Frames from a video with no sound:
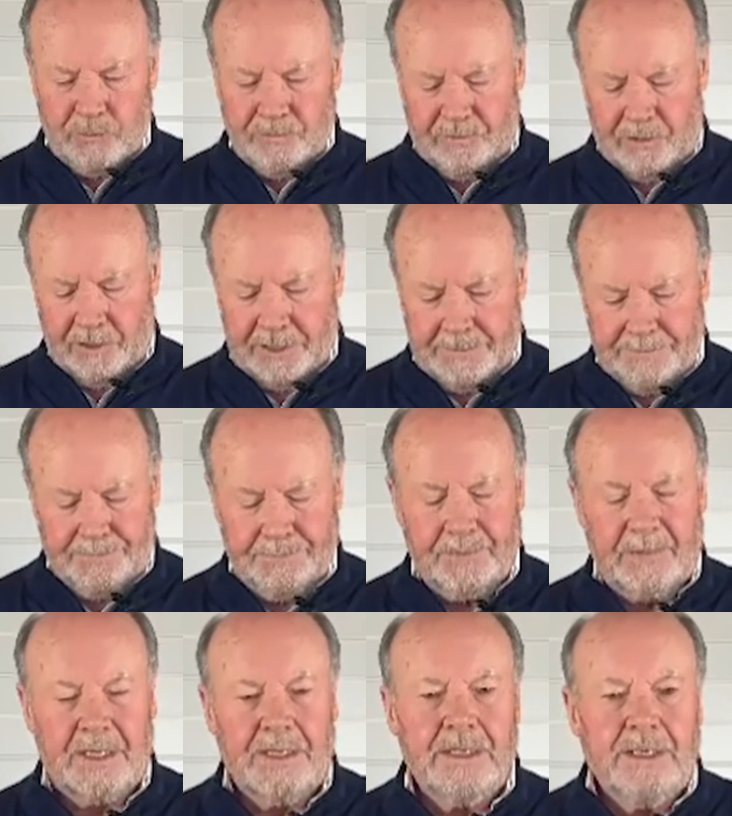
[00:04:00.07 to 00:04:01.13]
flight.
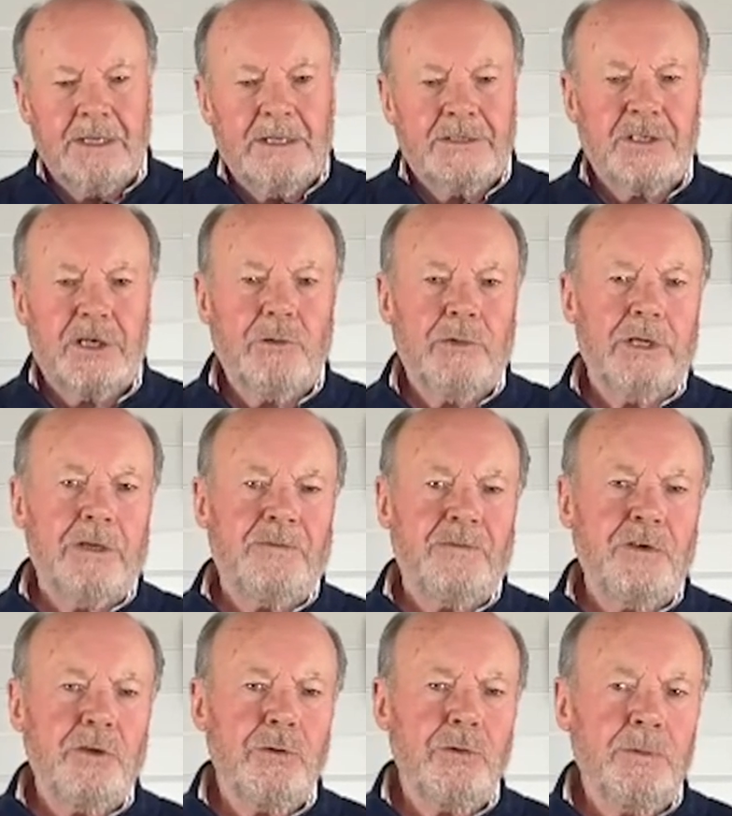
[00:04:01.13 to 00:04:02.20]
So if
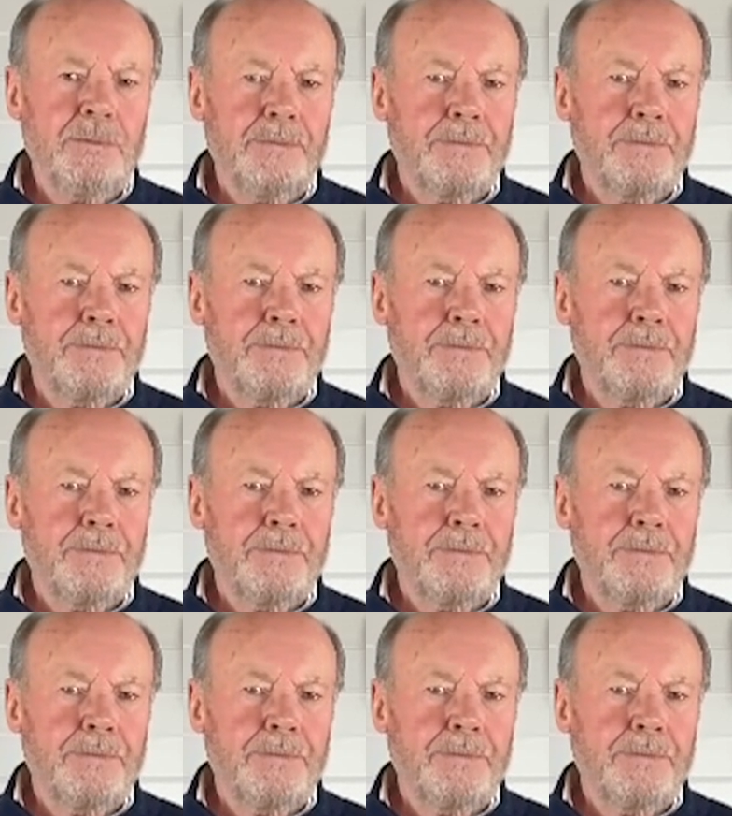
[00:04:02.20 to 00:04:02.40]
you